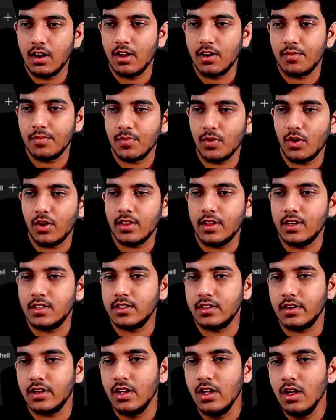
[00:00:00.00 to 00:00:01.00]
color. Okay,
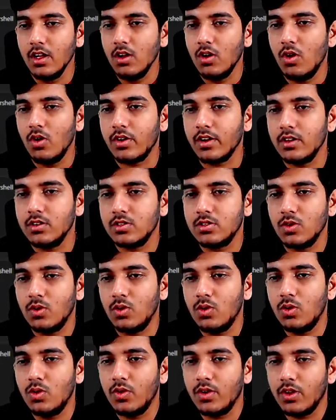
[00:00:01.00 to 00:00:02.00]
that's it. Okay,
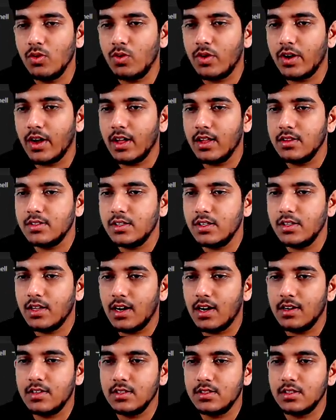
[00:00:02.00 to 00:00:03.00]
so you can see
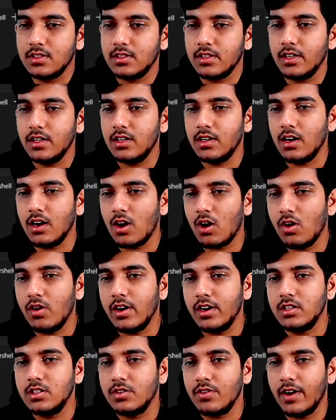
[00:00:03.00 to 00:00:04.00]
that this is it.
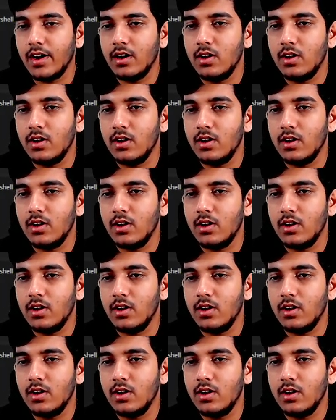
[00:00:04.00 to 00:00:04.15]
Now let's